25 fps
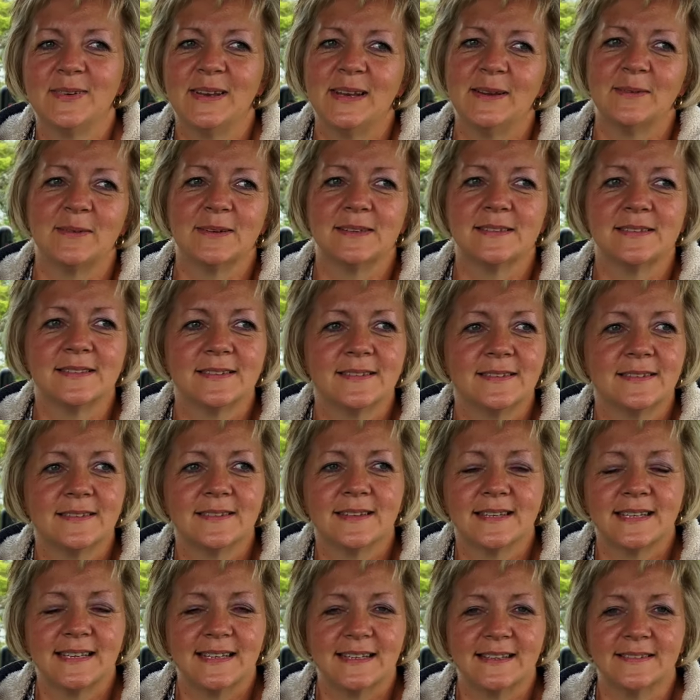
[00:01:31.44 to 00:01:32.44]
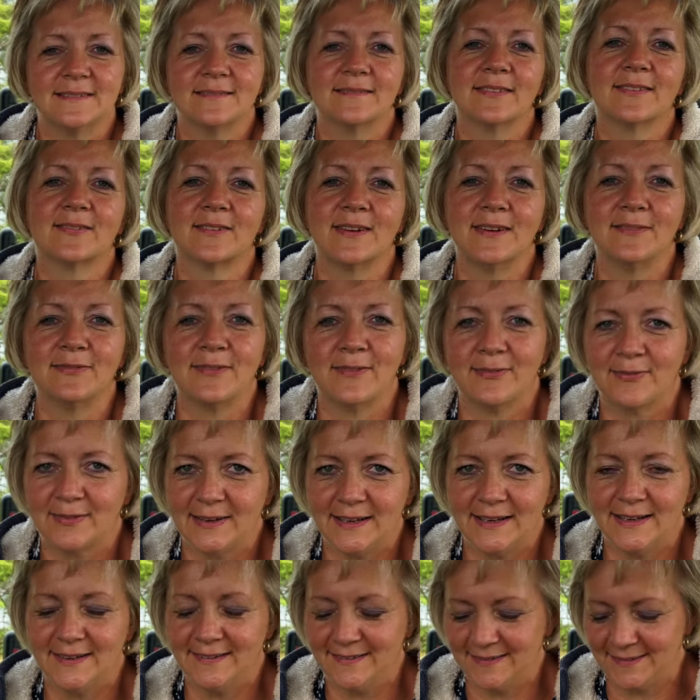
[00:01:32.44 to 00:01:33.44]
But it was tea at
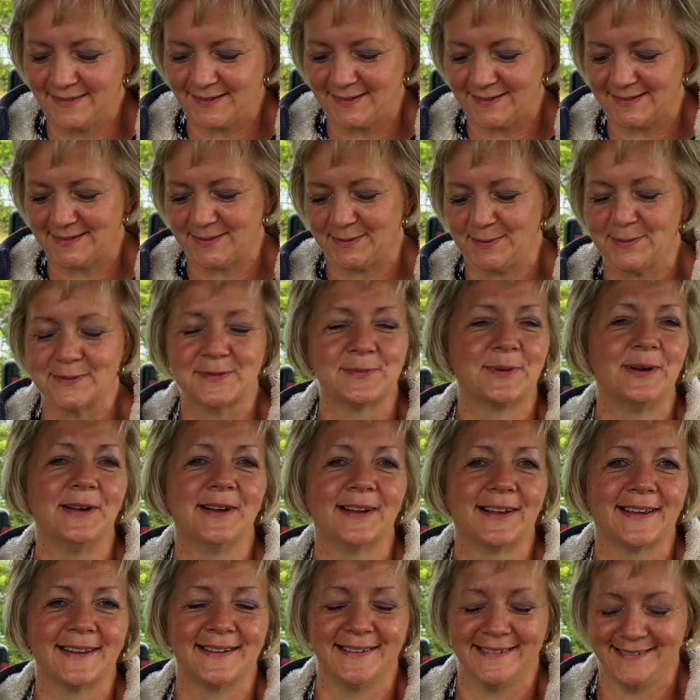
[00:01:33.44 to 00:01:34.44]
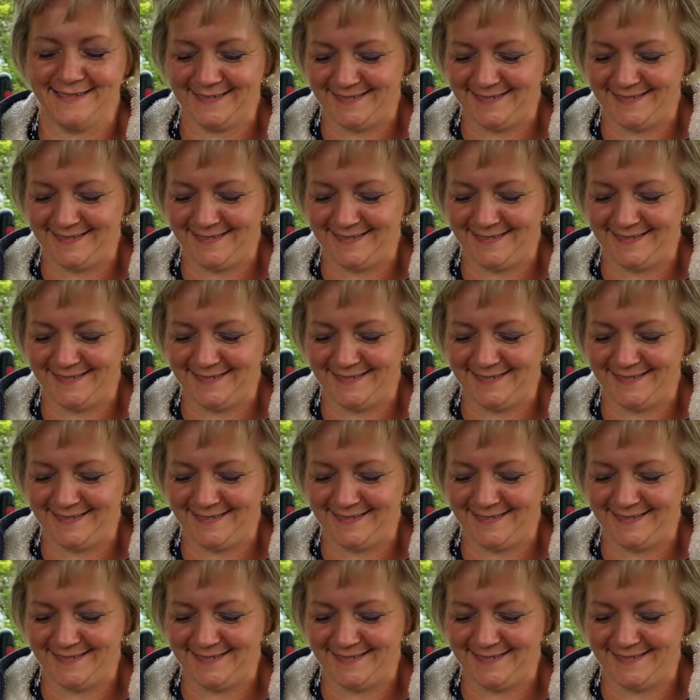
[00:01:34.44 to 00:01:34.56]
3:15 because I was working.